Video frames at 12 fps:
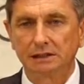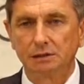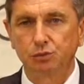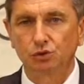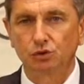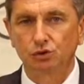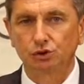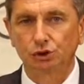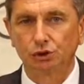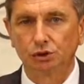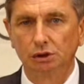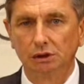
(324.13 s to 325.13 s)
which
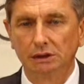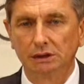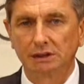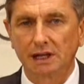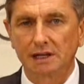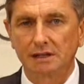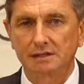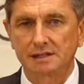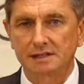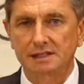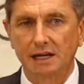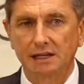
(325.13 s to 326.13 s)
is certainly one of the
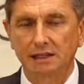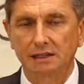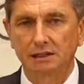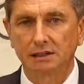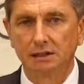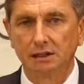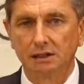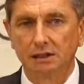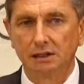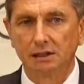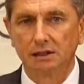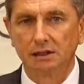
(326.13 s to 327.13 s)
most important